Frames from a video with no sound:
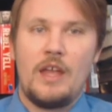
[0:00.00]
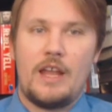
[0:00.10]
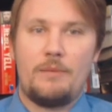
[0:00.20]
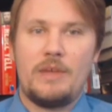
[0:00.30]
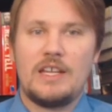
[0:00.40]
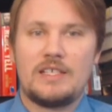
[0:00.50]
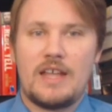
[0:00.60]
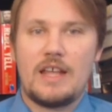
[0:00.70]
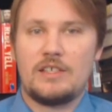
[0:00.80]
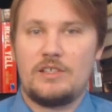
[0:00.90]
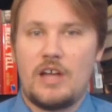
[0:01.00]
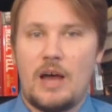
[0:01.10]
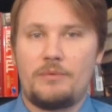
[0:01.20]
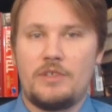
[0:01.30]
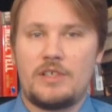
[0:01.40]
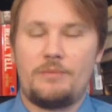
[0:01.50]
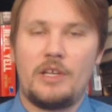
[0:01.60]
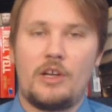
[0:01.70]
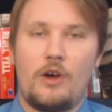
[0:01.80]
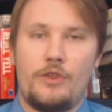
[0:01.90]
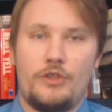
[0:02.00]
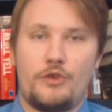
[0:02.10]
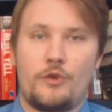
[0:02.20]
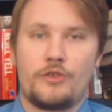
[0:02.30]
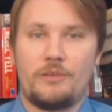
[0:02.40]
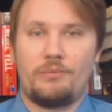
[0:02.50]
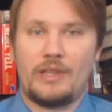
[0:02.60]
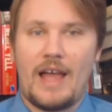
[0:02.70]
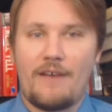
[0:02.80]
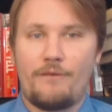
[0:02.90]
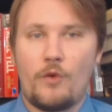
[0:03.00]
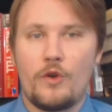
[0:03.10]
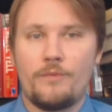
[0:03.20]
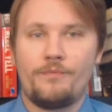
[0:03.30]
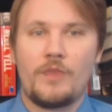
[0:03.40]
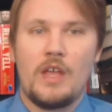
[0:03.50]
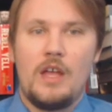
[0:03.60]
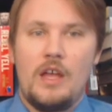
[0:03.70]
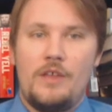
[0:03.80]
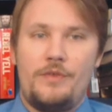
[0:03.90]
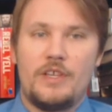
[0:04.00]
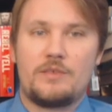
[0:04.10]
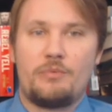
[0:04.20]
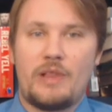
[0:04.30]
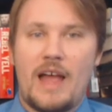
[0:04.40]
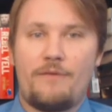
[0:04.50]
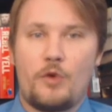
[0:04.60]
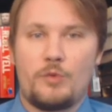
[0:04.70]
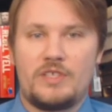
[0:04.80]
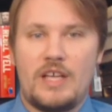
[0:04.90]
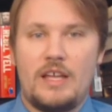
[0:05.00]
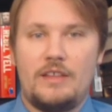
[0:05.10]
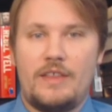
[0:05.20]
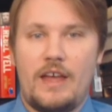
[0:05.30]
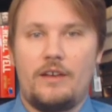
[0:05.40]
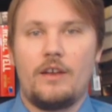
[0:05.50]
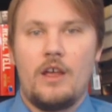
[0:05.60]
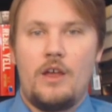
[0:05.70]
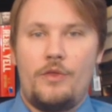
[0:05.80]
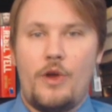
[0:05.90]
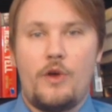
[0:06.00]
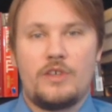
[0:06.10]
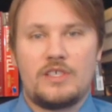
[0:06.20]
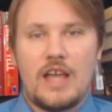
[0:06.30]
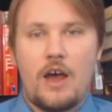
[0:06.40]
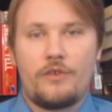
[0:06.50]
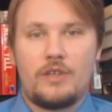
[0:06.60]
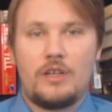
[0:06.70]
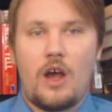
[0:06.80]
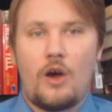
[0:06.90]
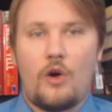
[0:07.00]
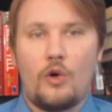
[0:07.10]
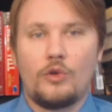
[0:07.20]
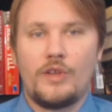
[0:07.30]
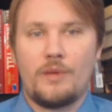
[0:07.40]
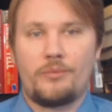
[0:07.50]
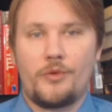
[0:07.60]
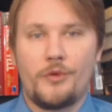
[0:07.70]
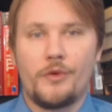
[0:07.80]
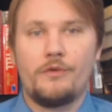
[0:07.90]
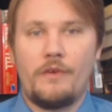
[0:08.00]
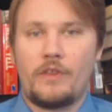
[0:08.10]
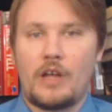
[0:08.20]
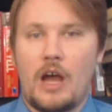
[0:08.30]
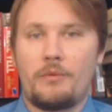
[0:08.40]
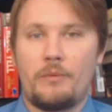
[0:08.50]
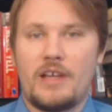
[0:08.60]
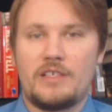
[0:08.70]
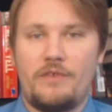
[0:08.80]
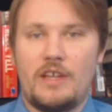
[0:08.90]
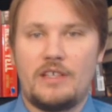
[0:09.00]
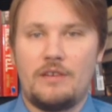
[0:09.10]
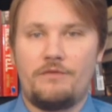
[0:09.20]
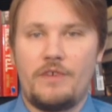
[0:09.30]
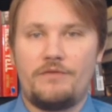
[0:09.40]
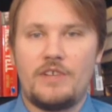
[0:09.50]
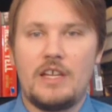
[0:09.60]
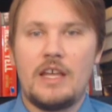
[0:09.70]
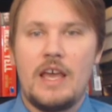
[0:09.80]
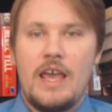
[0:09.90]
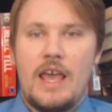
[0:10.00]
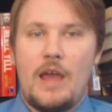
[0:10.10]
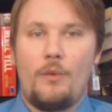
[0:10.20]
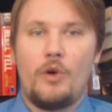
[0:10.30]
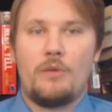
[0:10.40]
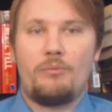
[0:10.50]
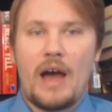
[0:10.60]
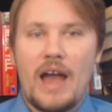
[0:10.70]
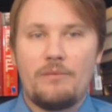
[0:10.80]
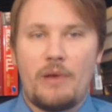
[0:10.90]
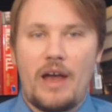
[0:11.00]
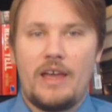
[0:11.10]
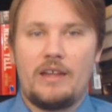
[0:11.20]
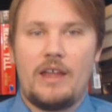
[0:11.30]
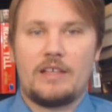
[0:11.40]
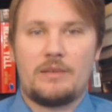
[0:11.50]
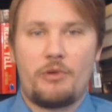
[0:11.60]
Now, many states adopted something called the Georgia Platform. This platform stated that though the South did not wholly approve of the Compromise of 1850, it would abide by it as a